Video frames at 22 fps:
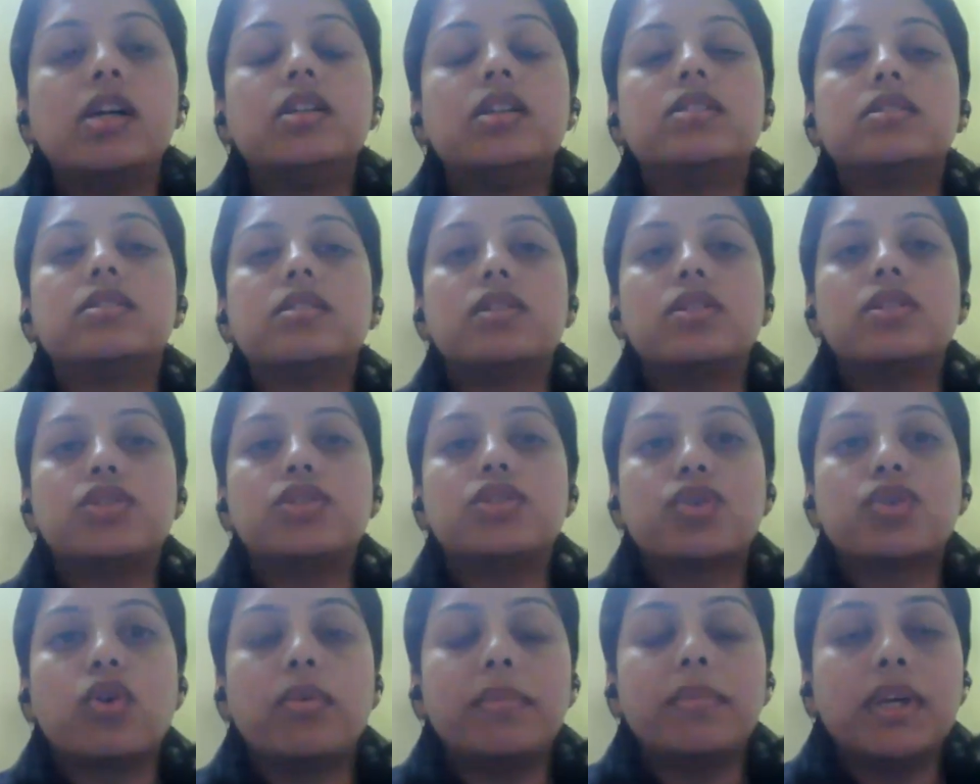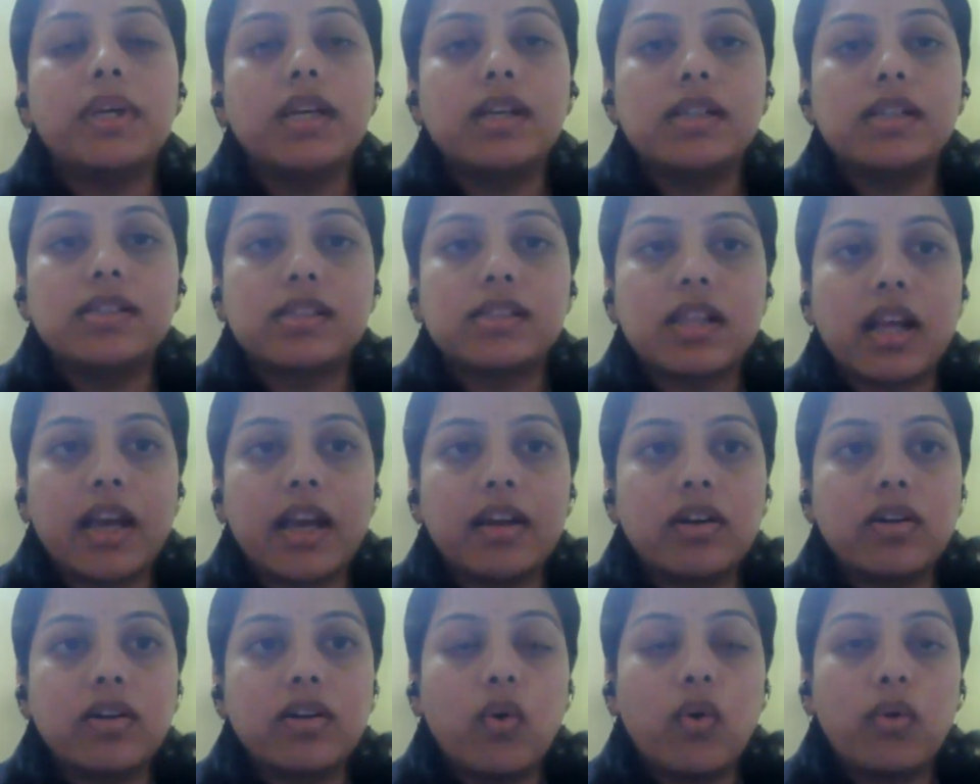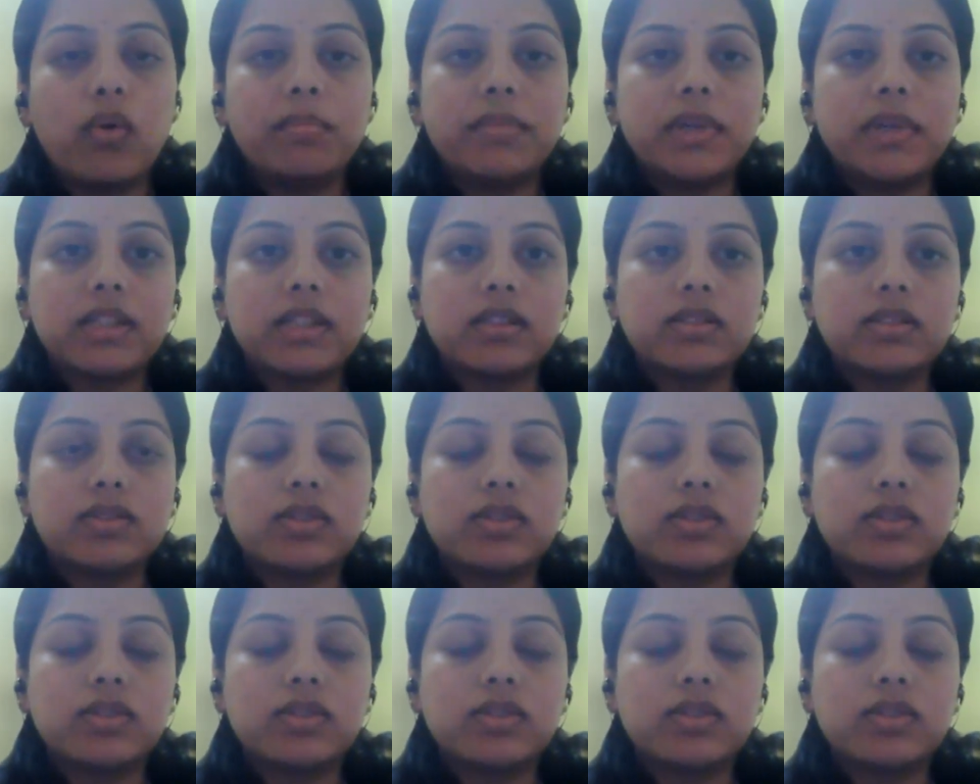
So show me is like a home button.